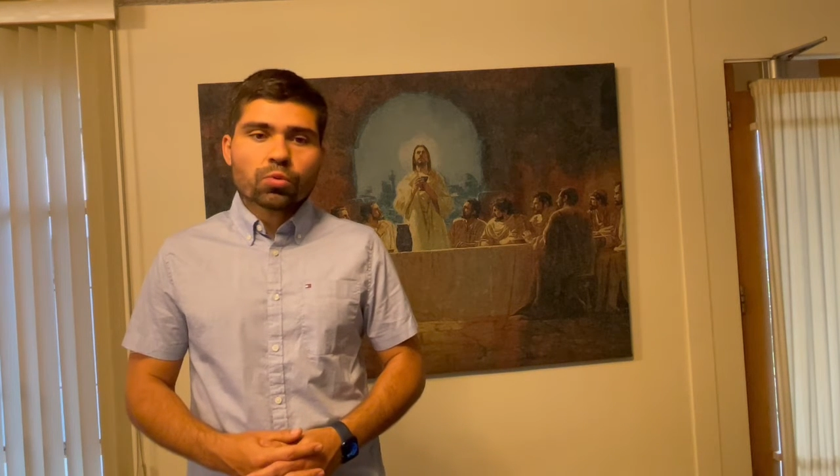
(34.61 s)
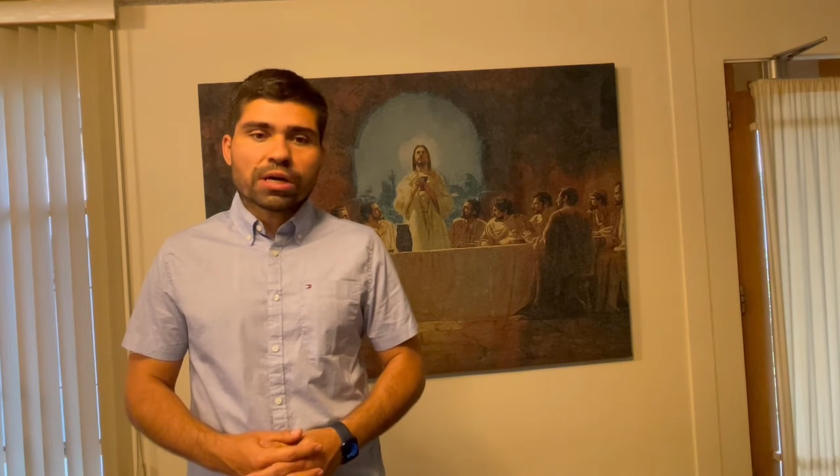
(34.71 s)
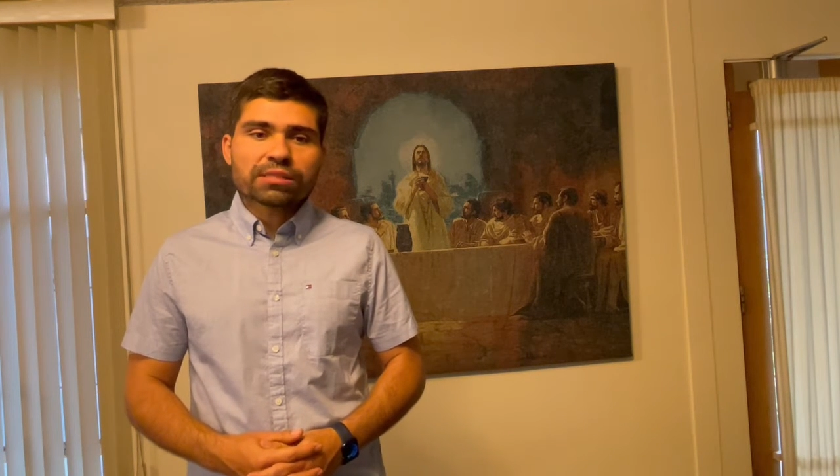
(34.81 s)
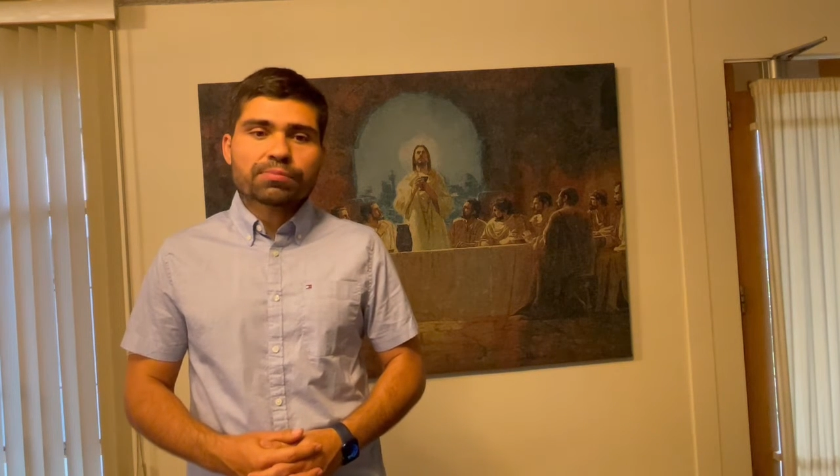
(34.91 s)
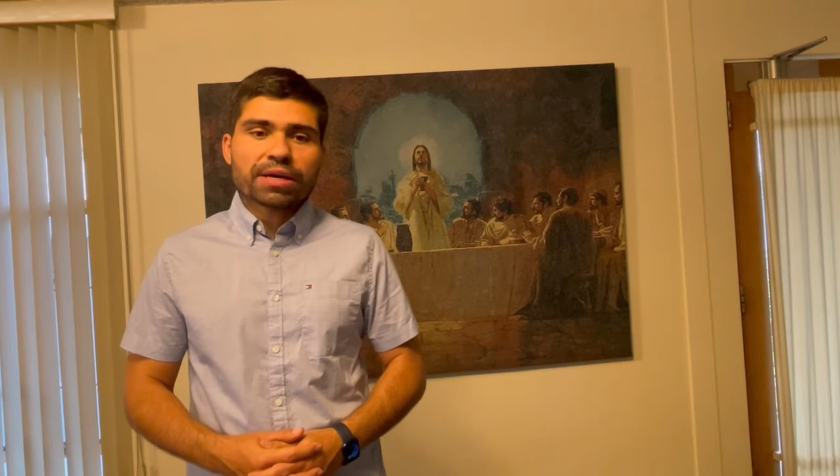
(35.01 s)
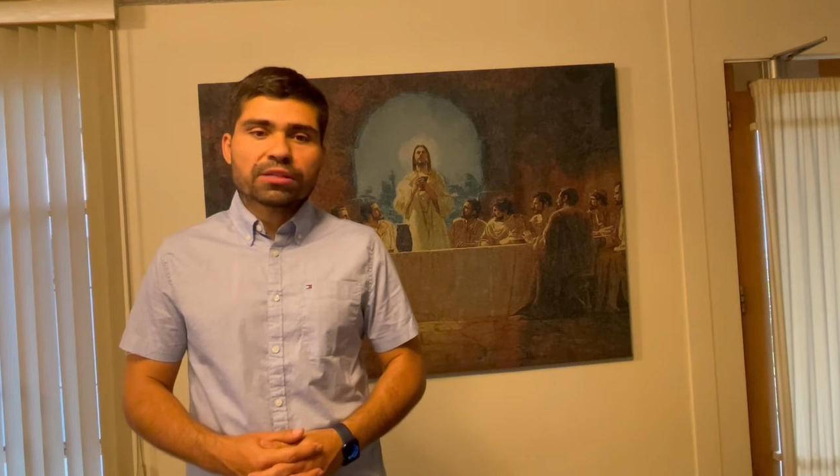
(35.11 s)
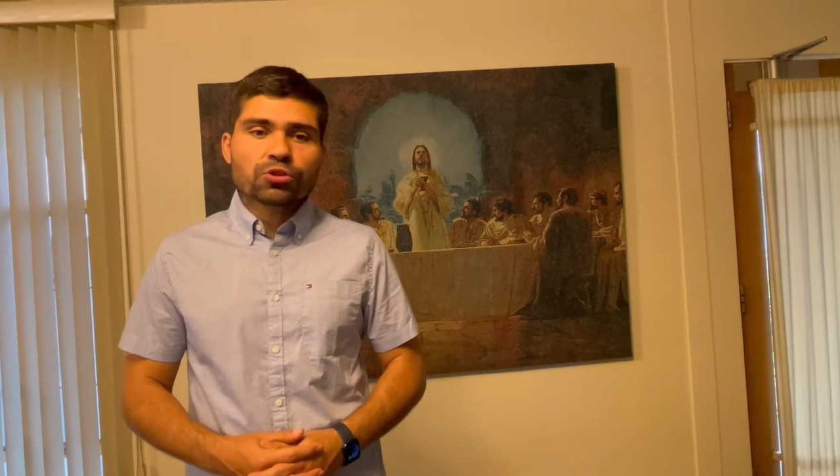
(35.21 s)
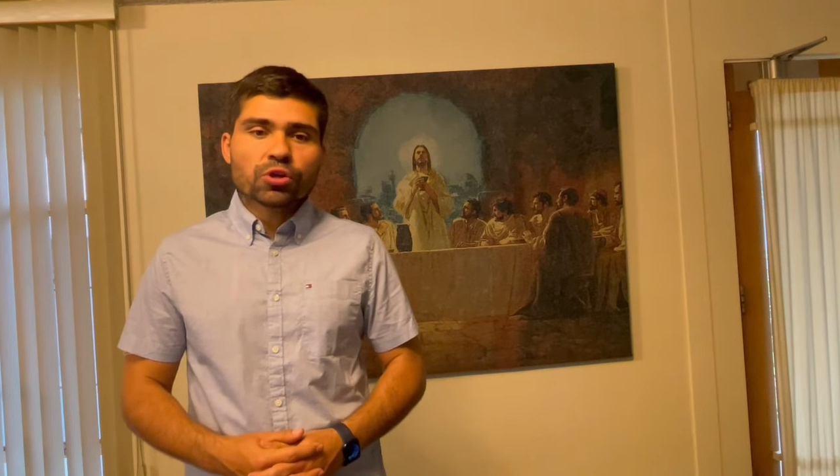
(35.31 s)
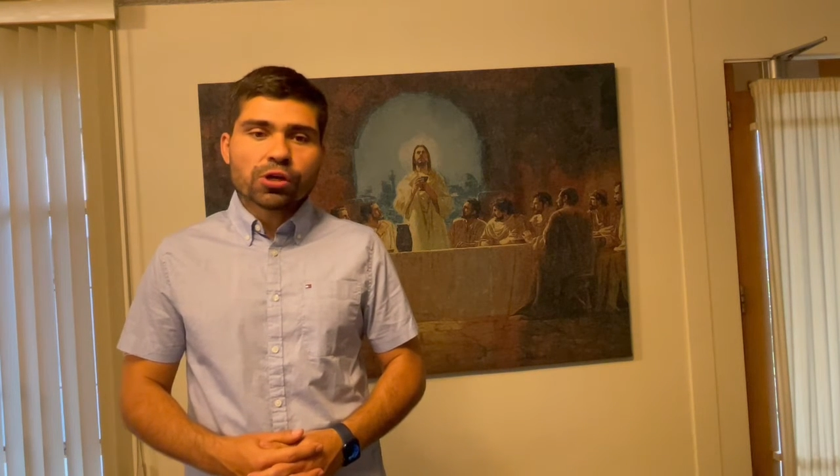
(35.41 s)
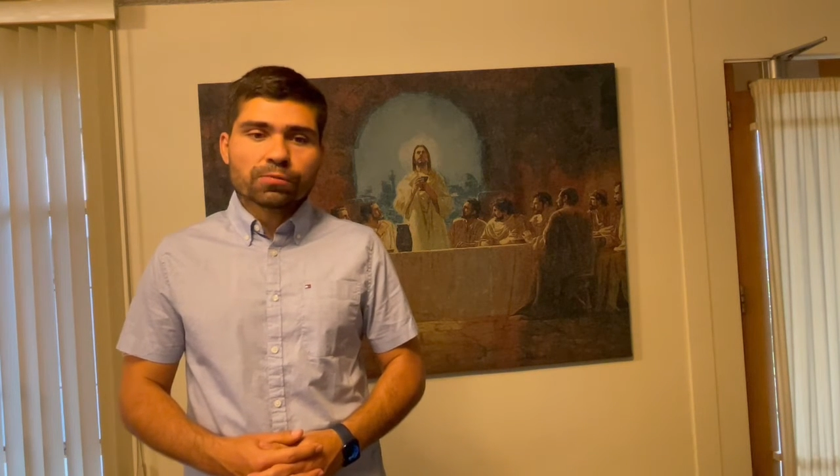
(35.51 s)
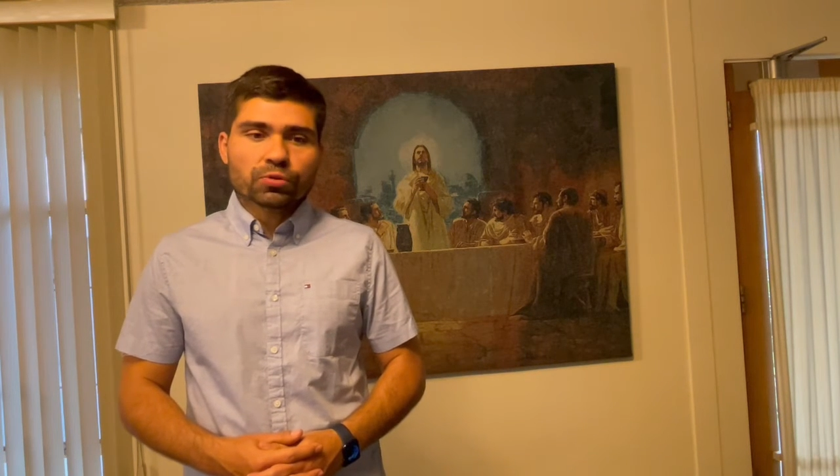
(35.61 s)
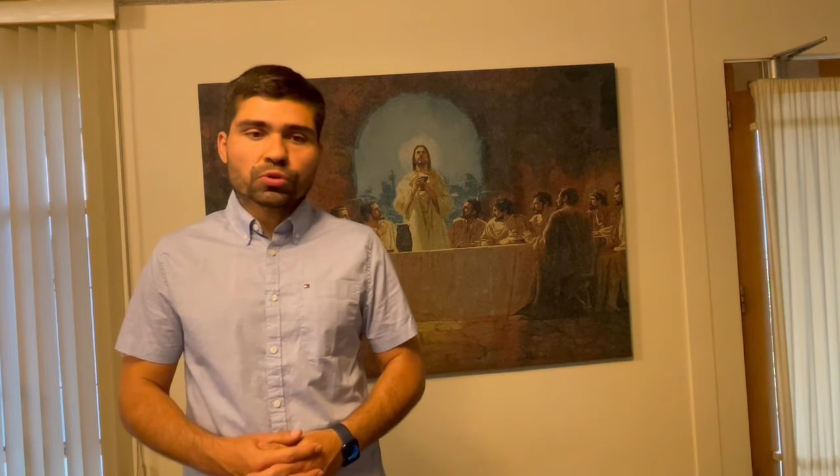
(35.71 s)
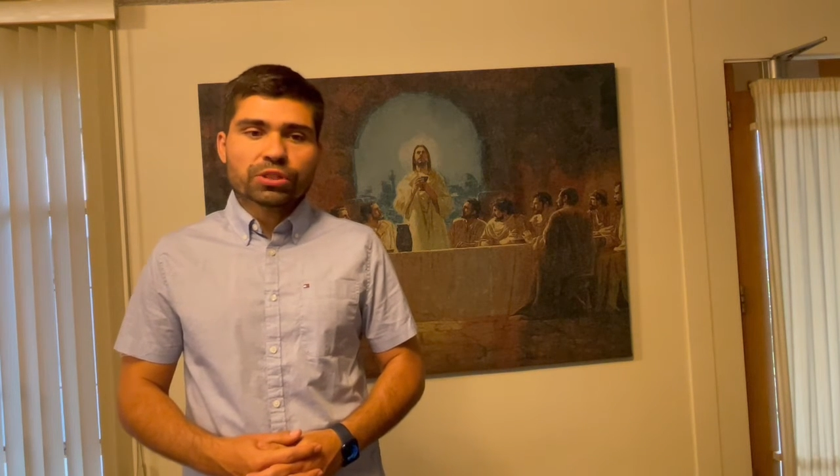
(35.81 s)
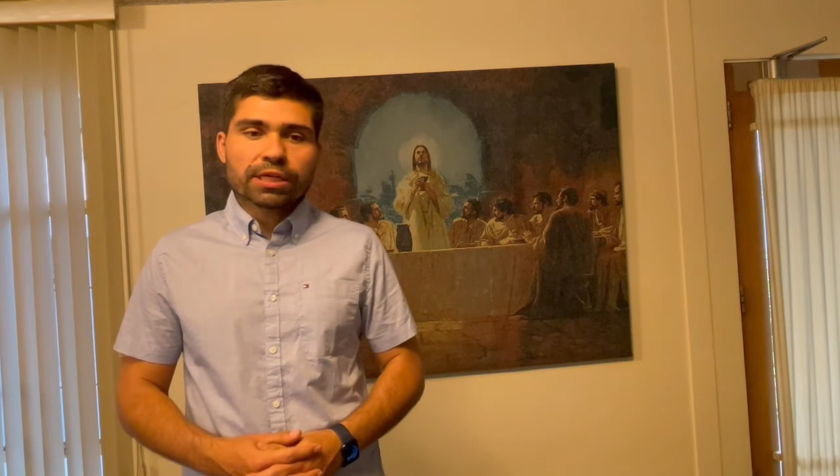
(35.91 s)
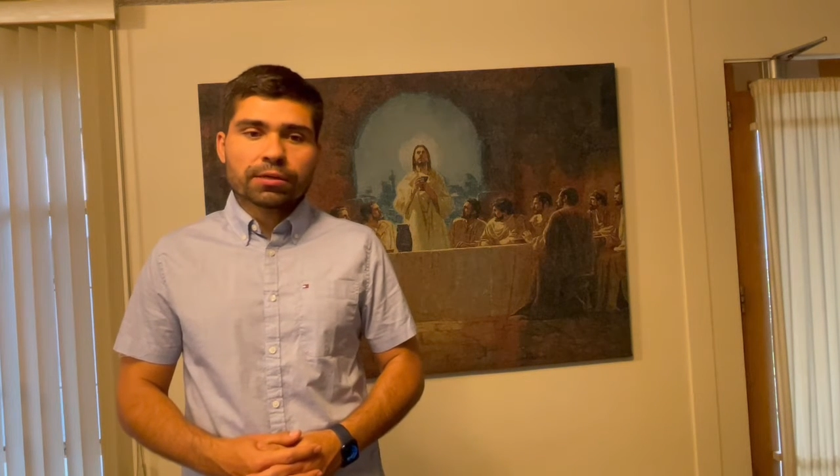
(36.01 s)
was made known to
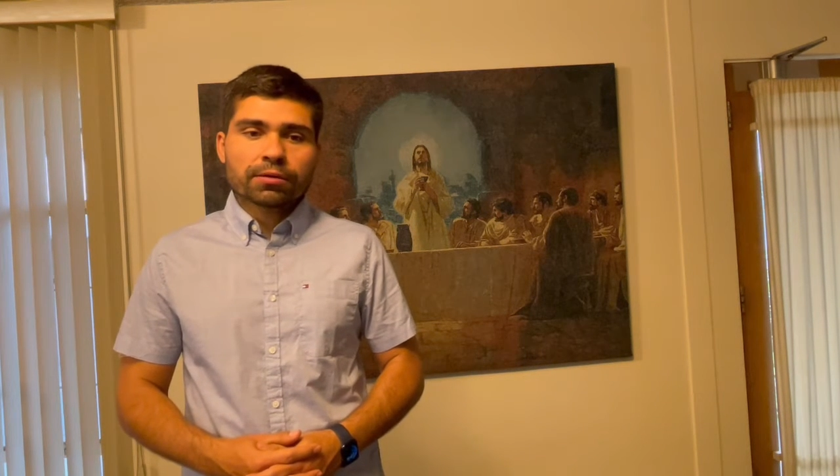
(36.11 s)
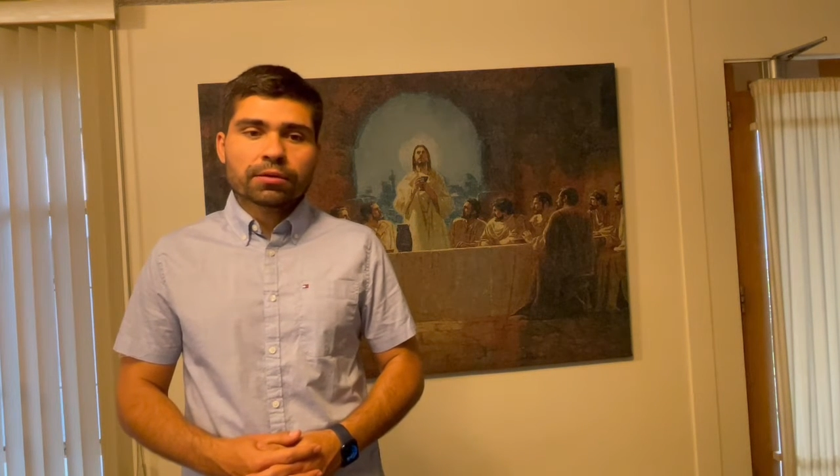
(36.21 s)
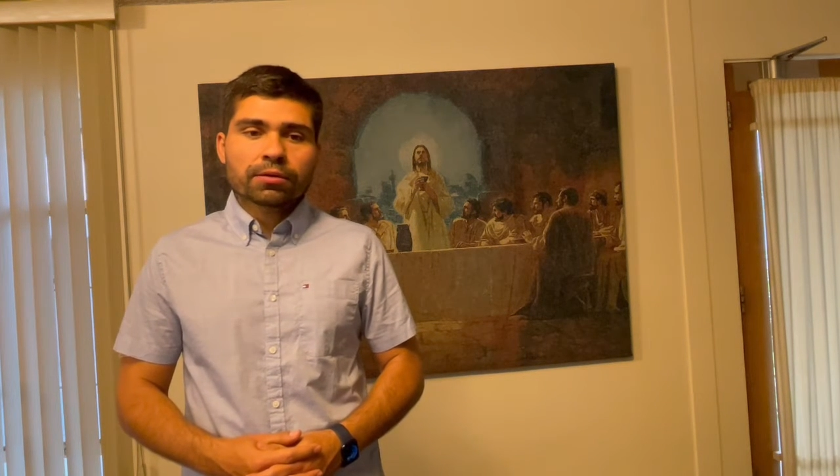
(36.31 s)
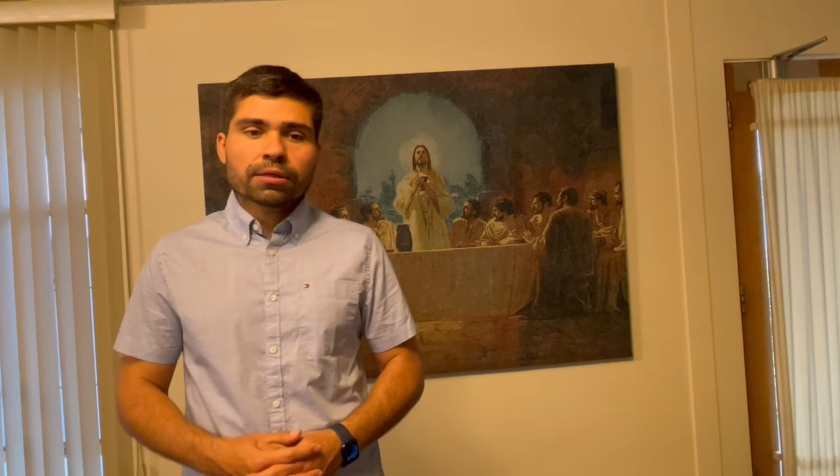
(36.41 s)
them